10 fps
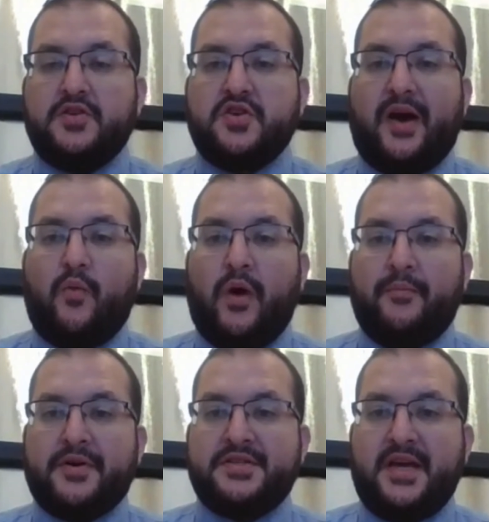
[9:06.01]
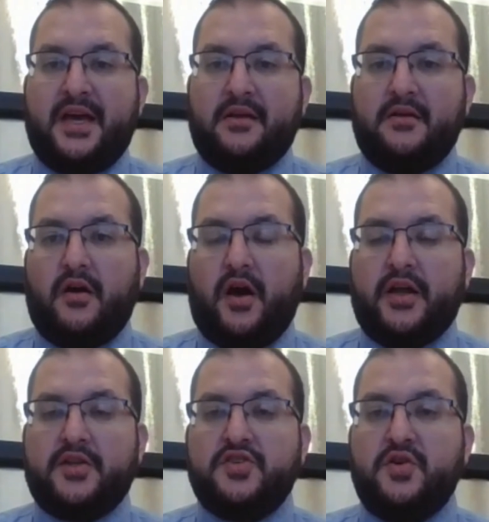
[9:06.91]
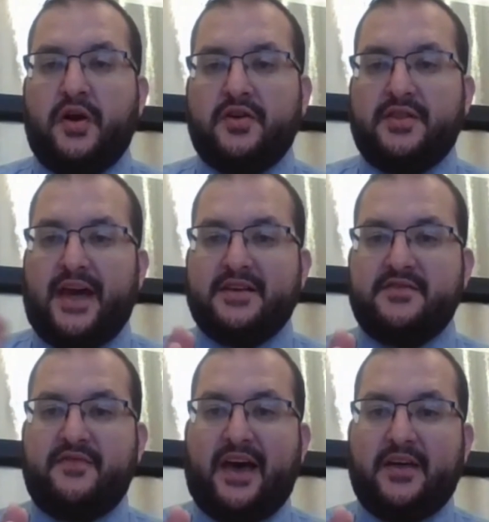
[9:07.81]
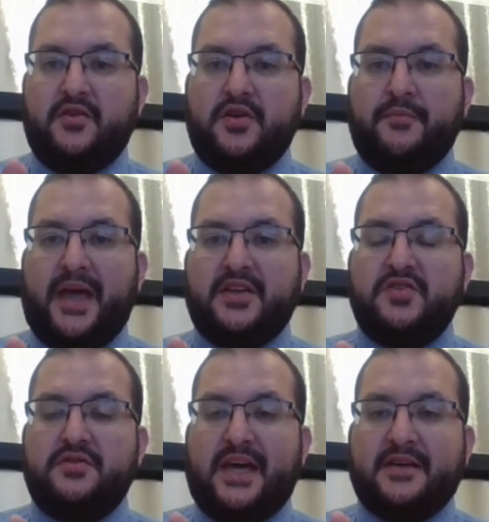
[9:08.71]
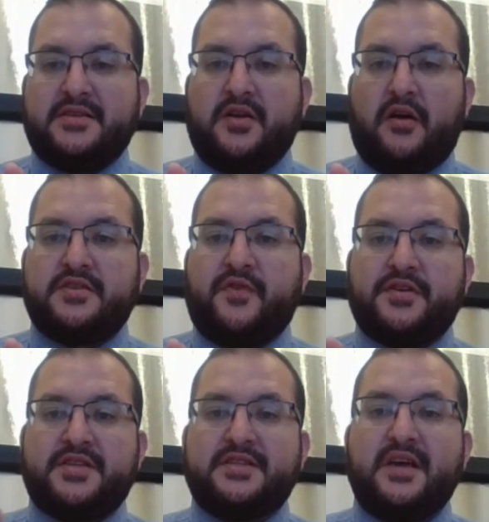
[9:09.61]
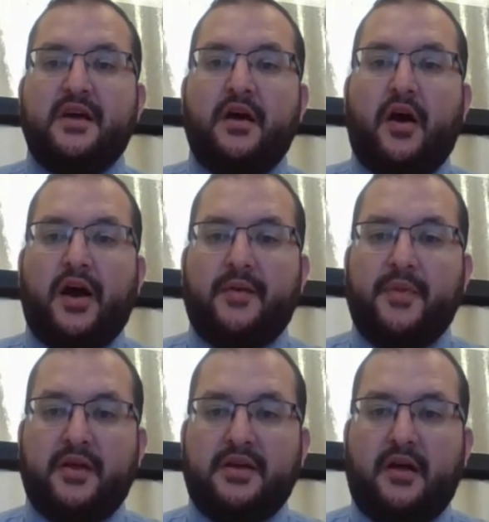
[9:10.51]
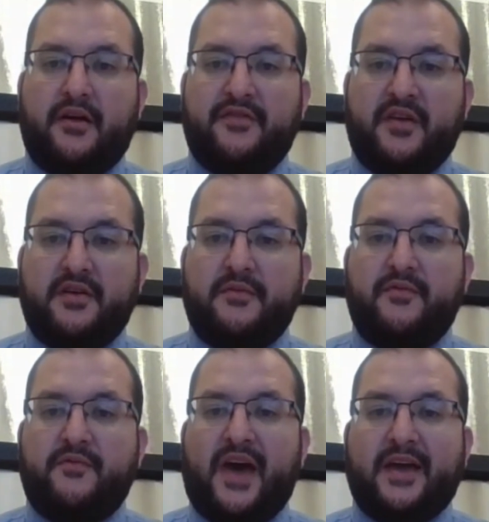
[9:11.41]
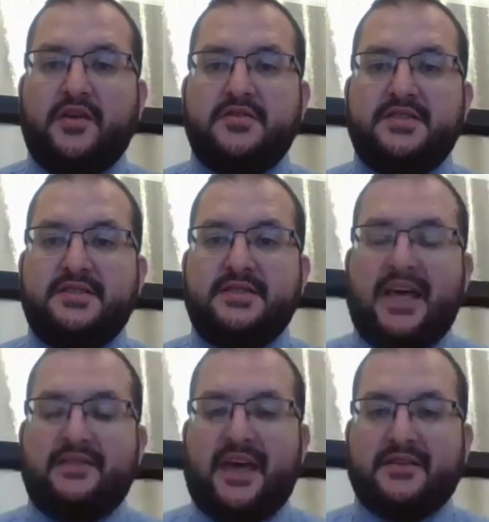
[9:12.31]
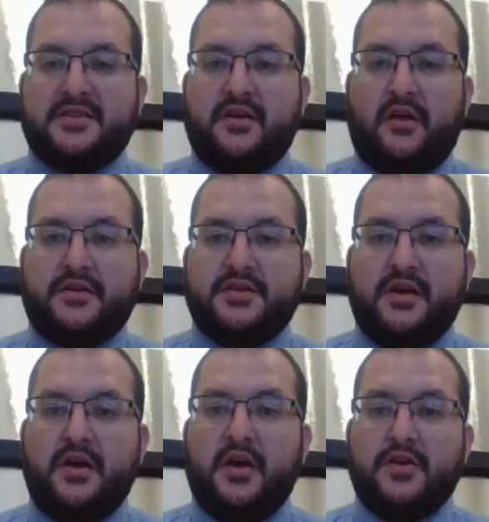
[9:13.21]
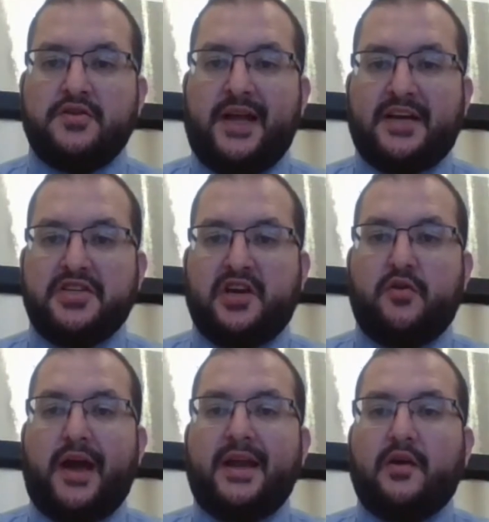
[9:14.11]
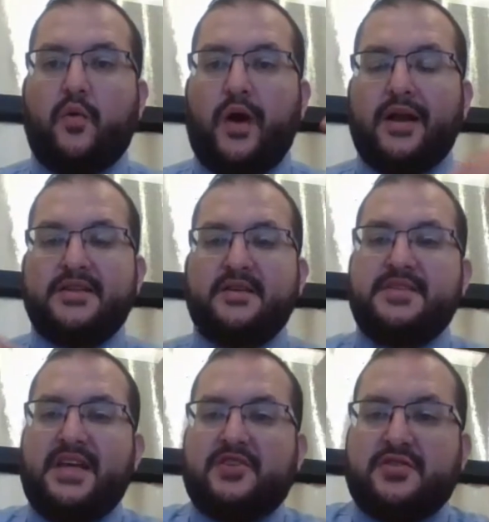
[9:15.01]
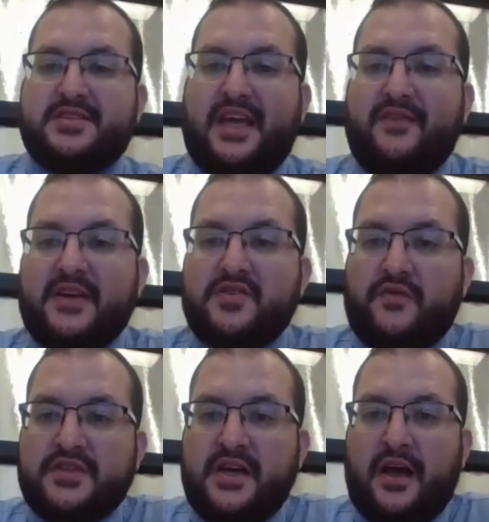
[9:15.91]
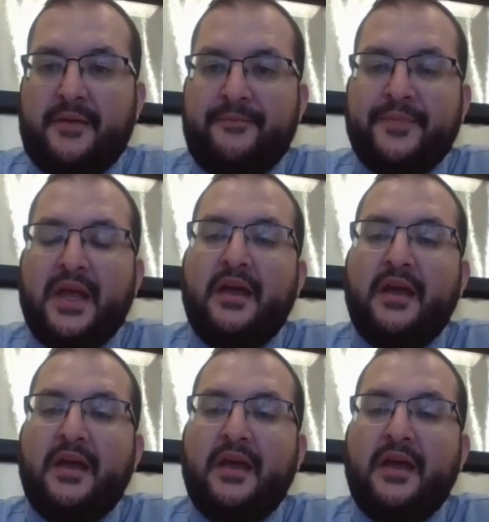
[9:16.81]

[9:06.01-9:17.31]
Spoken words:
So at 1% on a $200,000 value, you're paying $2,000 versus on $1 million value, $10,000. So it actually created quite a substantial savings over time.